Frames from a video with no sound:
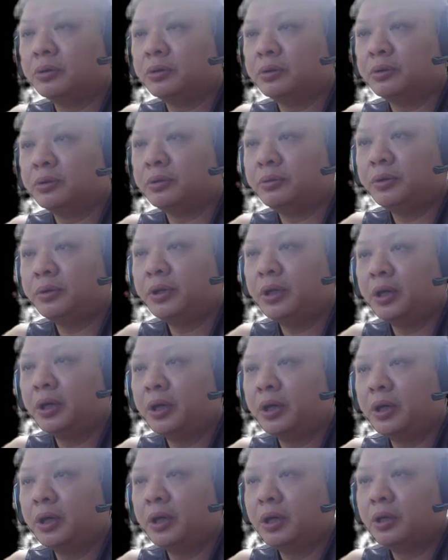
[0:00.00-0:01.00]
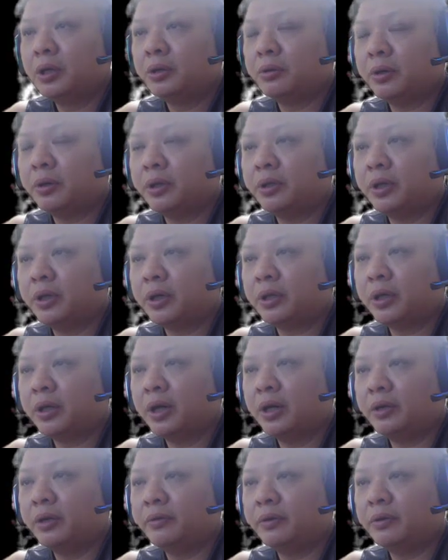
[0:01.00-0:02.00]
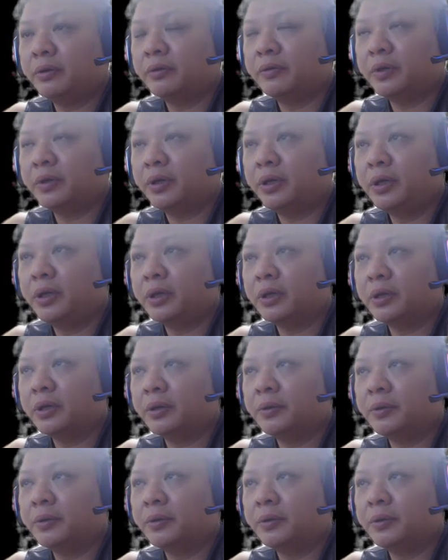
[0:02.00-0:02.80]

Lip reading: to 3 to attack the elephant over here.